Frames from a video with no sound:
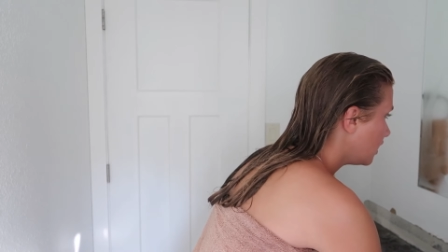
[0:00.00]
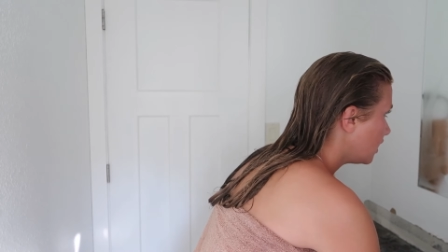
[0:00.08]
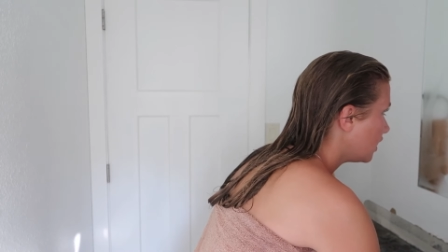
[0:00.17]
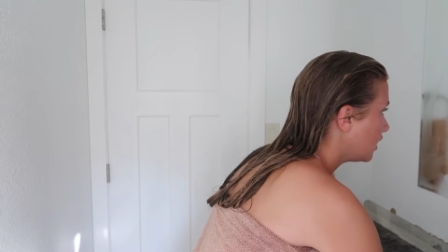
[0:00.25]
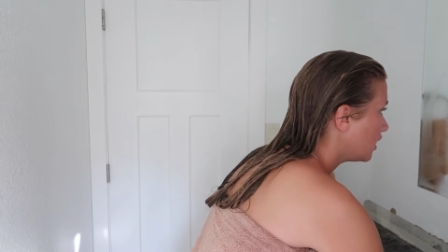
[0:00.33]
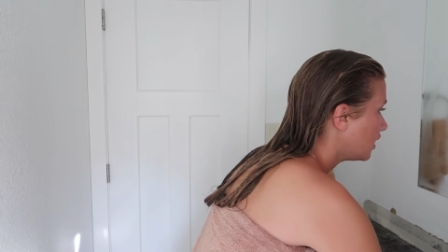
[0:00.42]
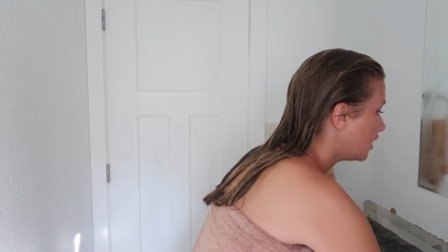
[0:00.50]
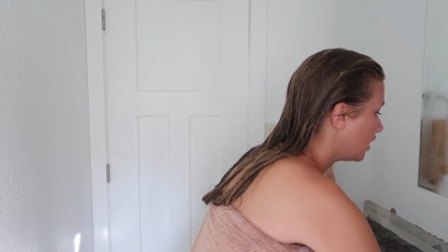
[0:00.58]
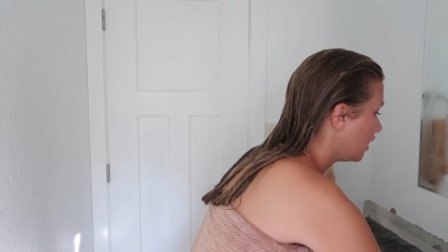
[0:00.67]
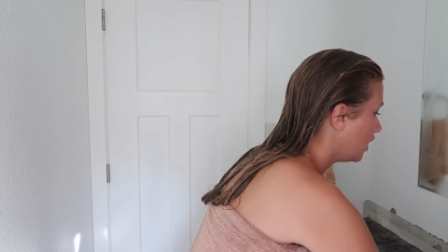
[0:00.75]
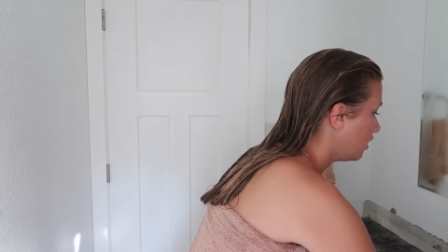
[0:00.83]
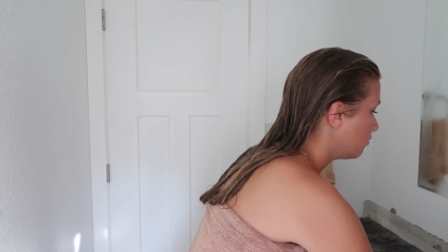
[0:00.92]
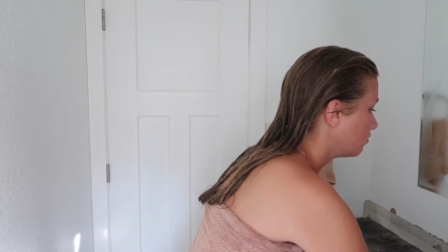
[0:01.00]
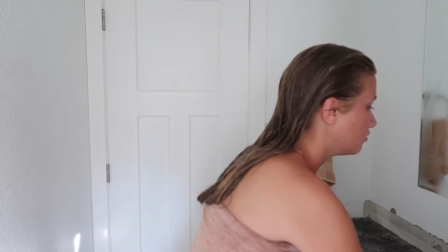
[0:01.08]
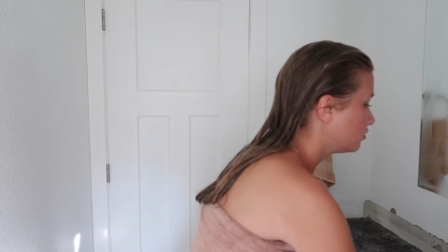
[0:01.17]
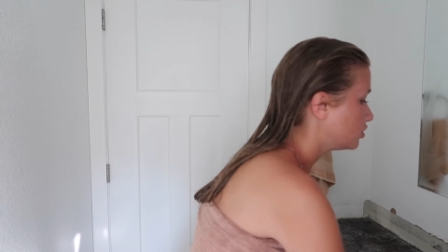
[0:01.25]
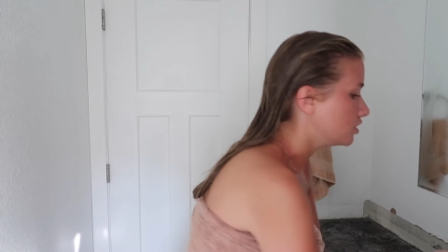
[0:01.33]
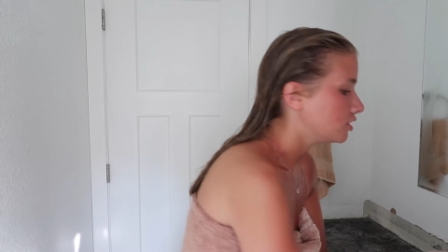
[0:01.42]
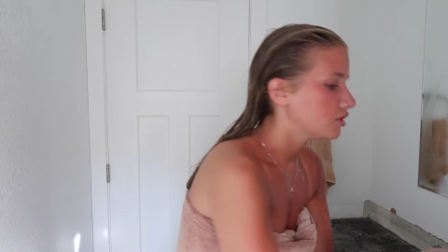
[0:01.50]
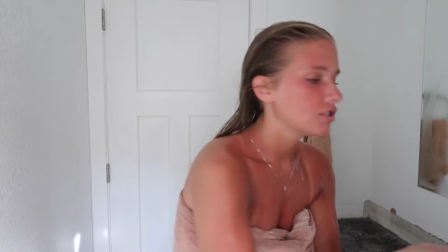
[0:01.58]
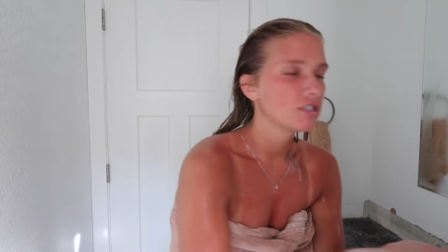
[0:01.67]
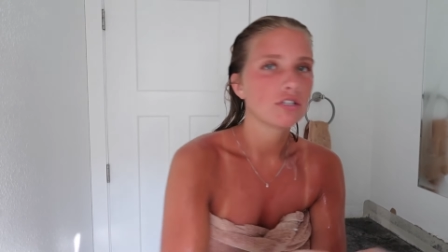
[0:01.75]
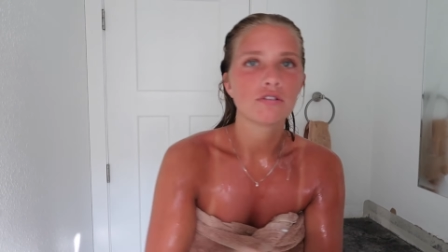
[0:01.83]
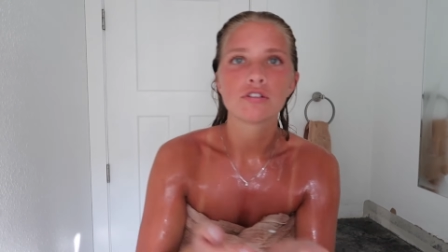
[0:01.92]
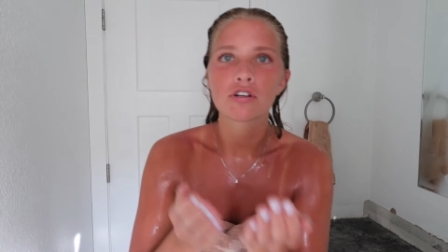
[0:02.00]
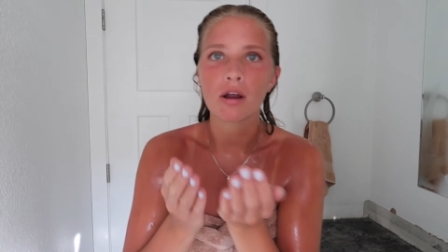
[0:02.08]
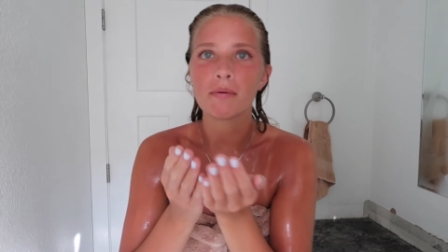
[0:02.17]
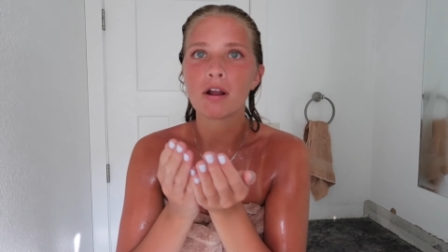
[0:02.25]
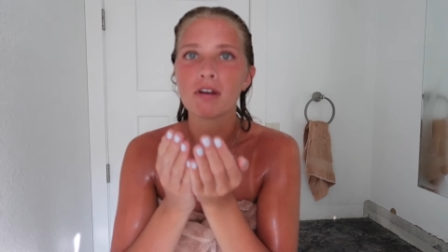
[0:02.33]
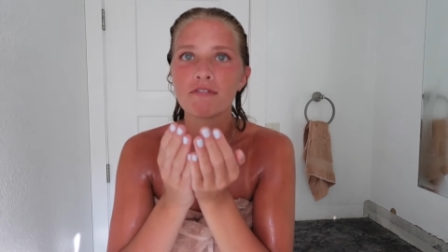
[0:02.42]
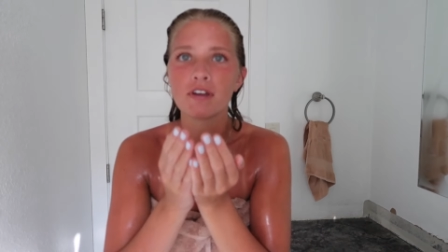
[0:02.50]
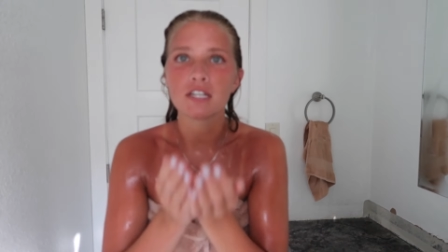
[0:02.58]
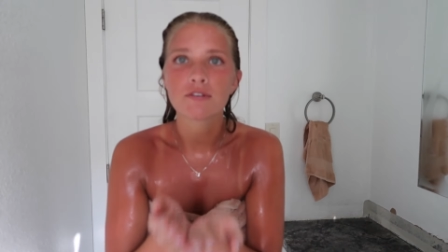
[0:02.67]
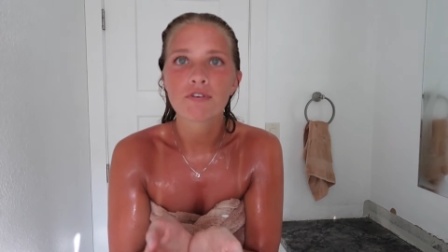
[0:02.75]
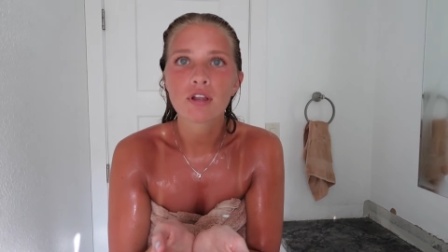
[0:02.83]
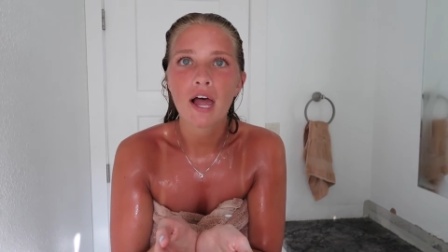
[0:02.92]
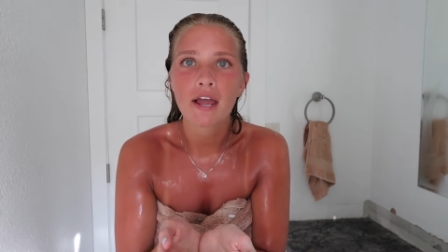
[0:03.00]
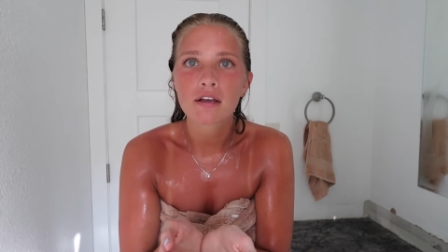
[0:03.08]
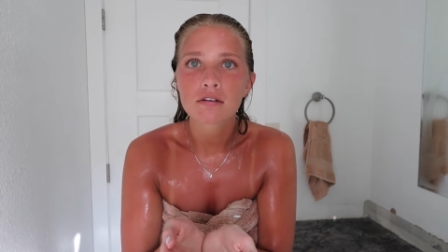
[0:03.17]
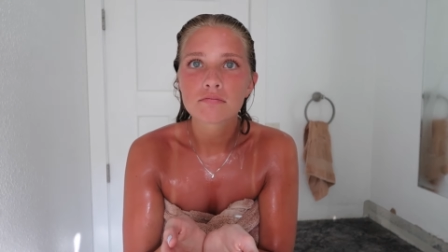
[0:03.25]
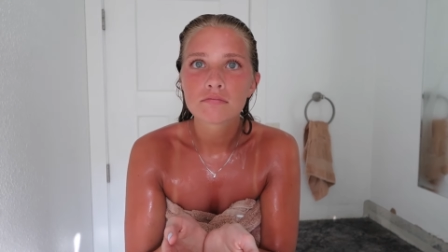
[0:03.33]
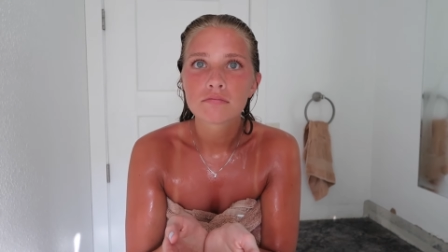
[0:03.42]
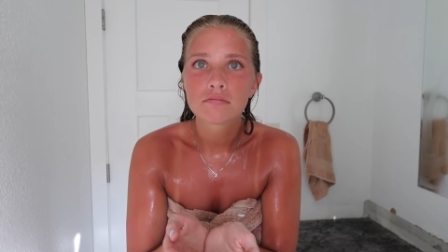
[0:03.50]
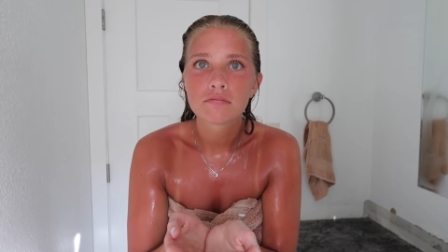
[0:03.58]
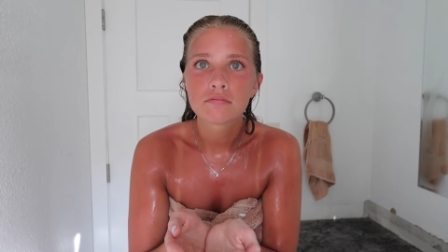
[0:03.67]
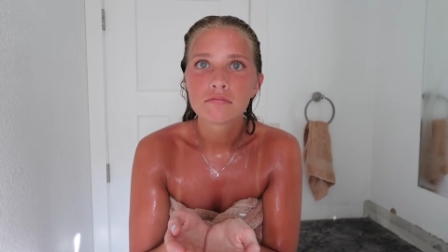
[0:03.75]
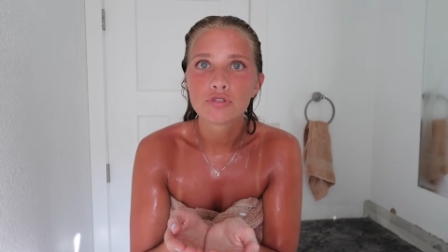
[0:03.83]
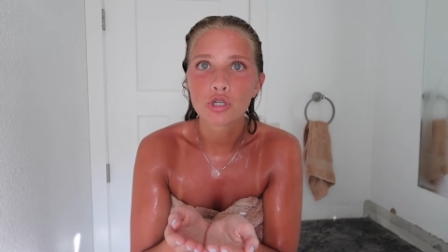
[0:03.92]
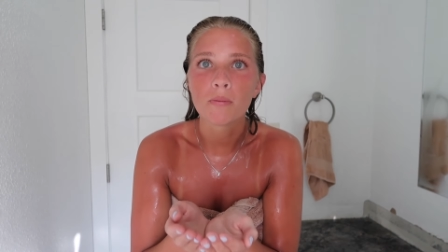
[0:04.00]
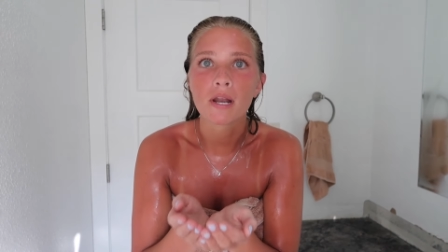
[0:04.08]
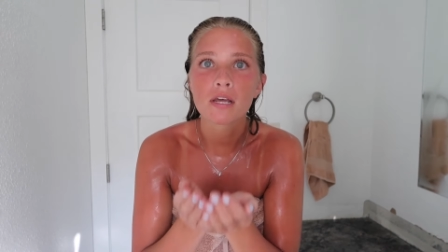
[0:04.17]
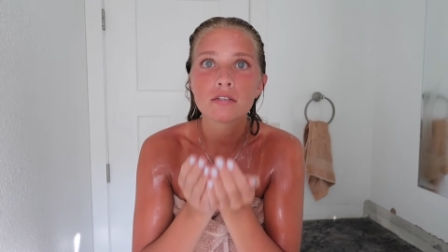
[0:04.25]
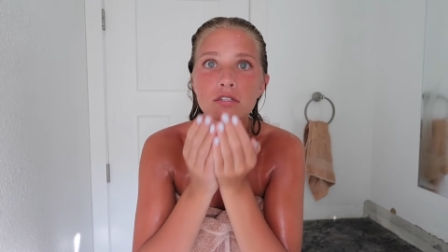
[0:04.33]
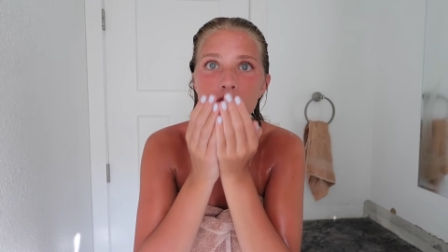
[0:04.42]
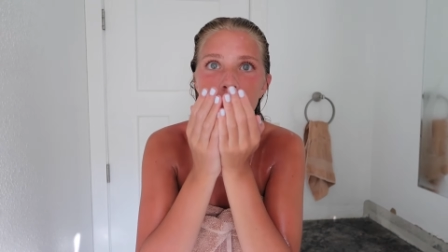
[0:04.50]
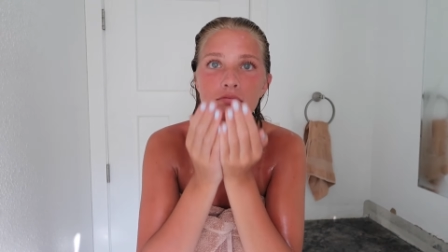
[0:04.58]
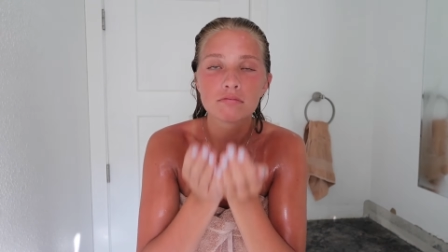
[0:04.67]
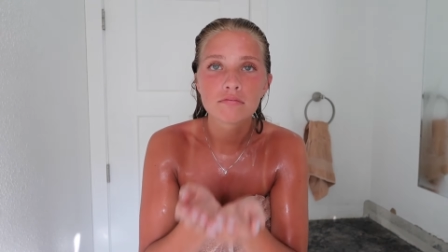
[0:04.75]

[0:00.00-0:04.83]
then I will just scrub it on my face for like two minutes.